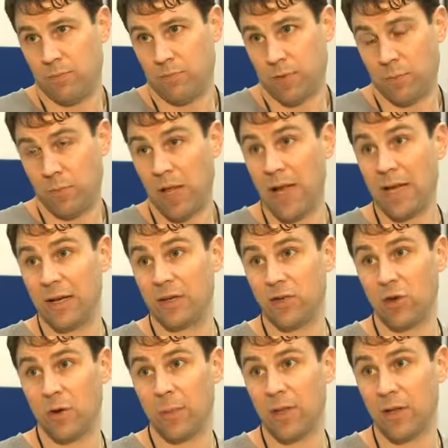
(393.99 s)
play in a
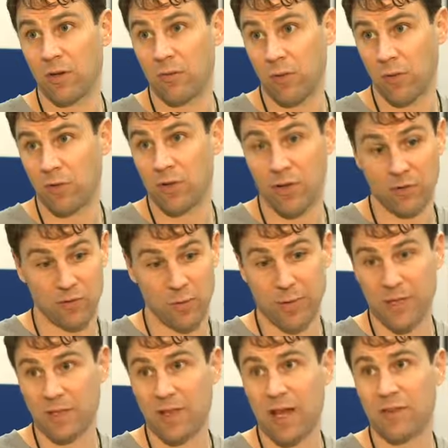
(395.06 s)
tournament, their first, some of
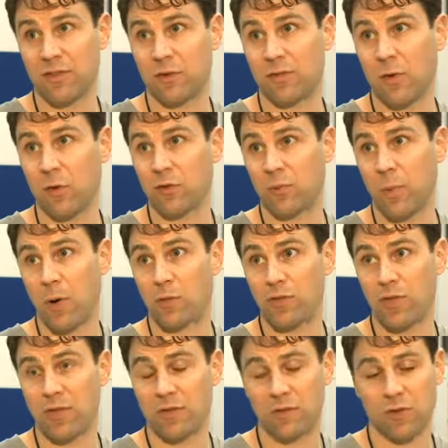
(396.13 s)
these guys, their first
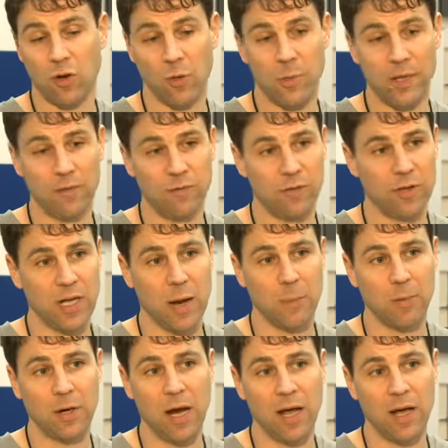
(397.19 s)
postseason tournament, and for the
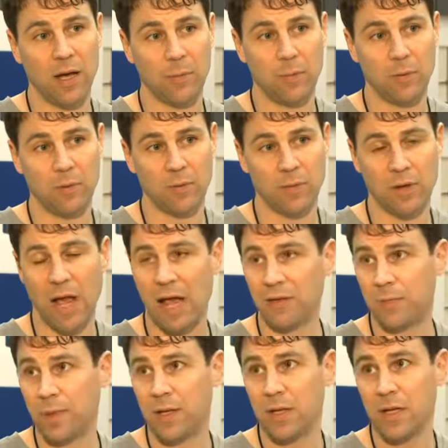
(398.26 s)

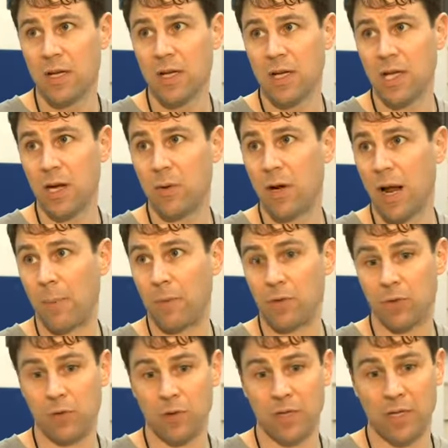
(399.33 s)
upperclassmen, an
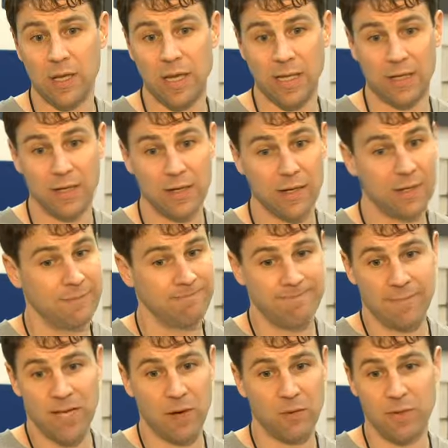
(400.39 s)
opportunity,
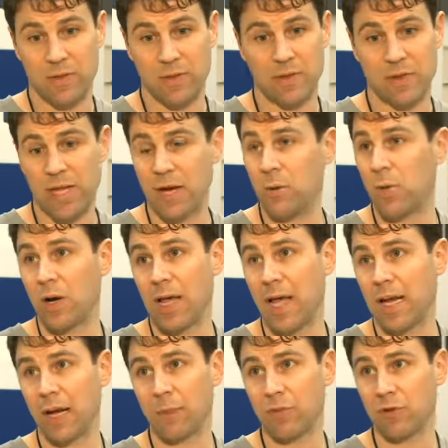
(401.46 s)
they don't want to
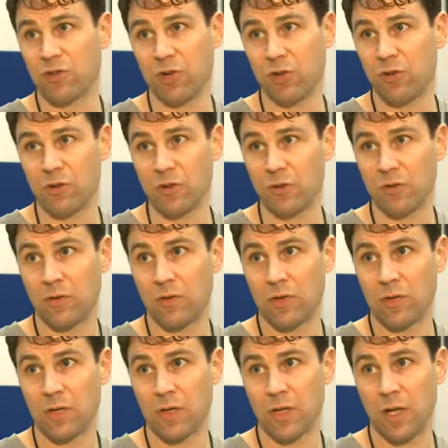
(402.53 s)
hang up their jerseys.
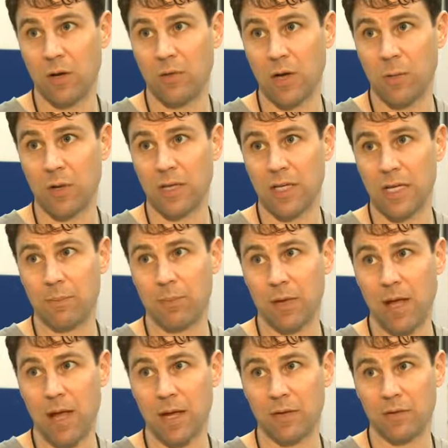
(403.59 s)
They want to keep
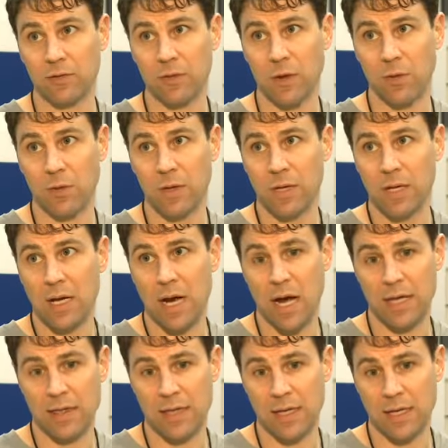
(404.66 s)
playing. So
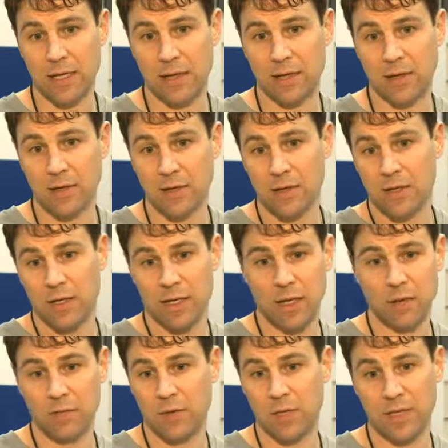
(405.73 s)
I think,
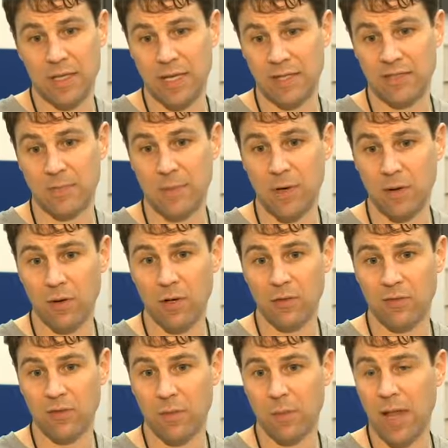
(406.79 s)
the experience
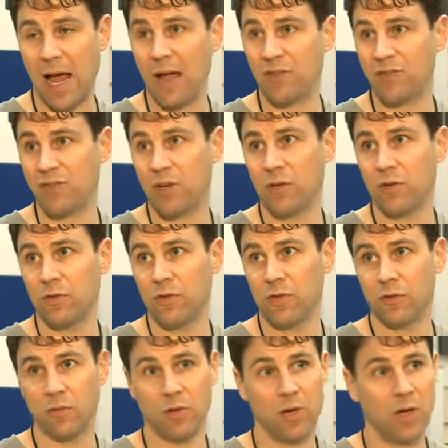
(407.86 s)
from last year's
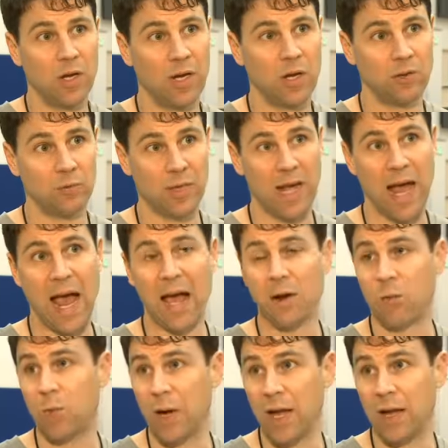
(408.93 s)
is we had a
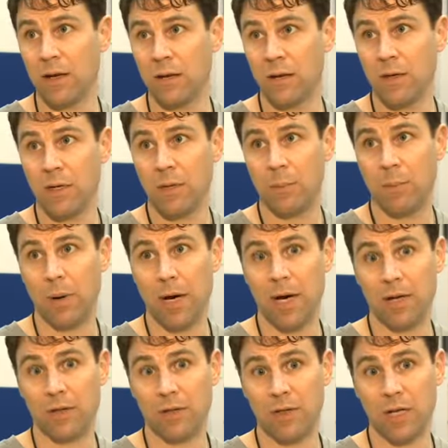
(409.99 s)
win,
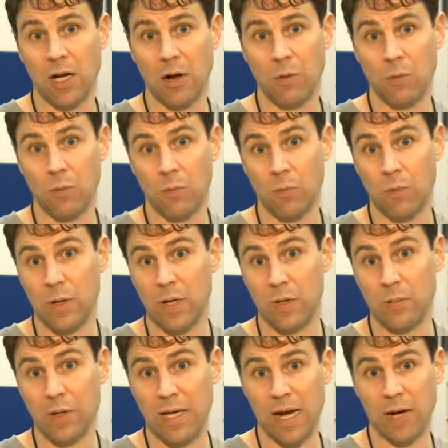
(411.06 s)
but, we
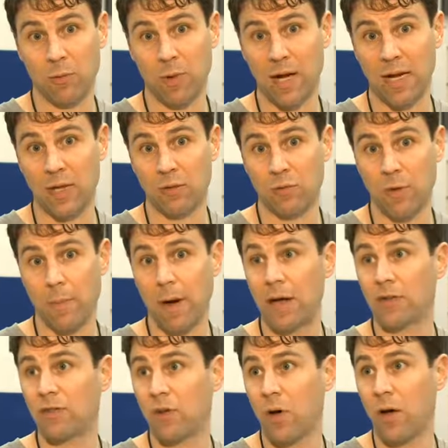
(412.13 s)
kind of ran into a
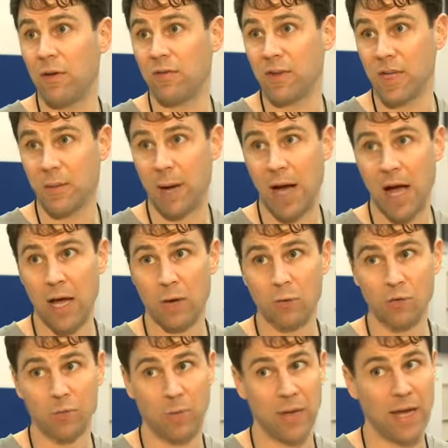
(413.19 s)
buzzsaw at VMI, who
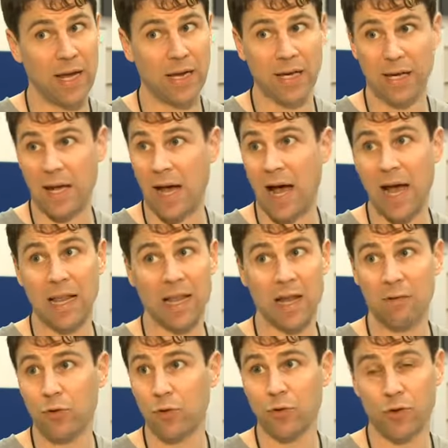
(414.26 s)
was playing at a high
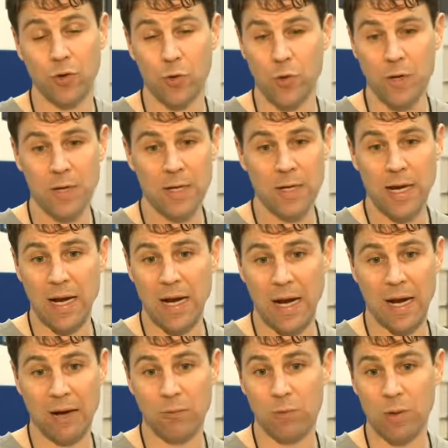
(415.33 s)
level too,
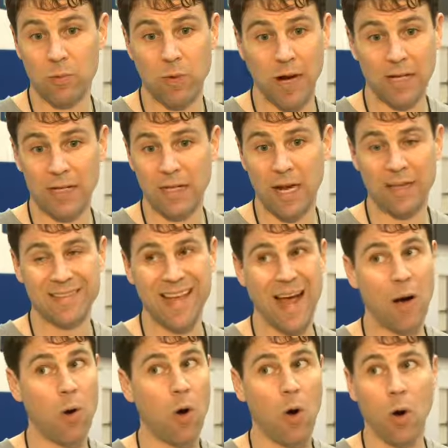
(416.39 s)
and we recognized
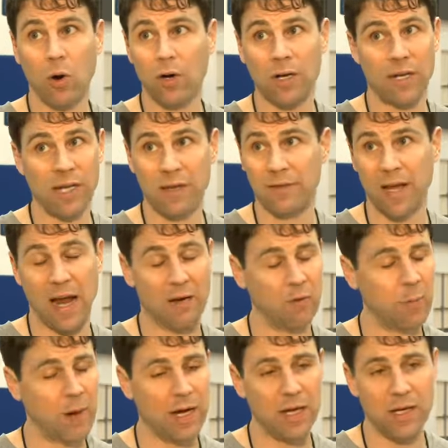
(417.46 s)
how hard it is.
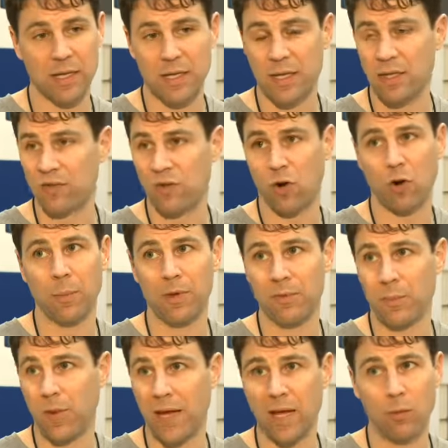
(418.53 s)
Everybody in this tournament's
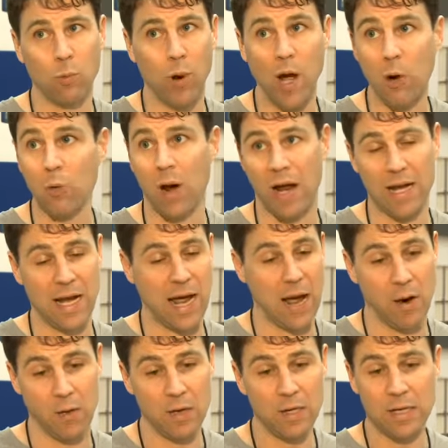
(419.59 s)
playing well right
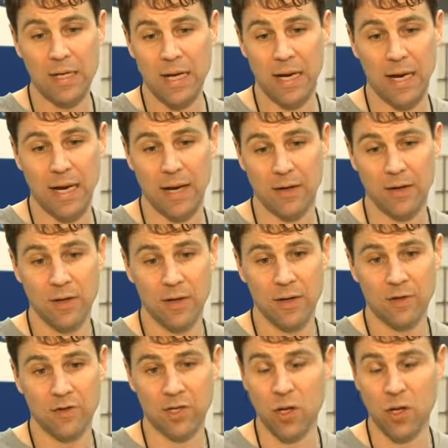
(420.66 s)
now, and to